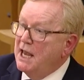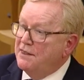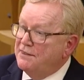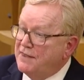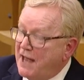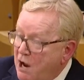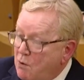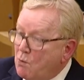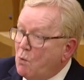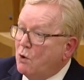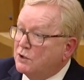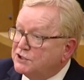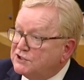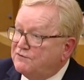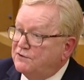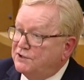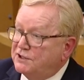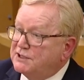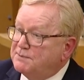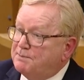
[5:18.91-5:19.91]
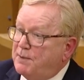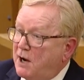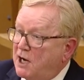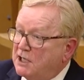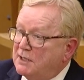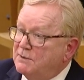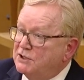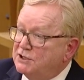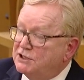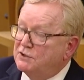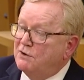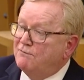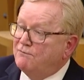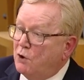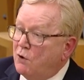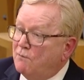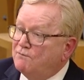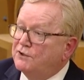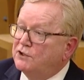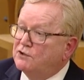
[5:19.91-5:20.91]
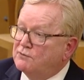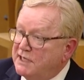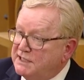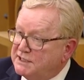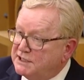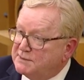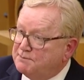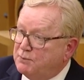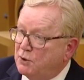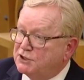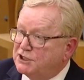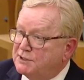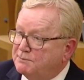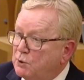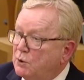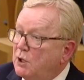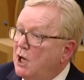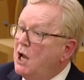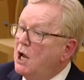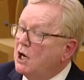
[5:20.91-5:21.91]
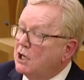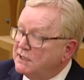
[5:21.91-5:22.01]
That was for this Parliament to evolve the greatest possible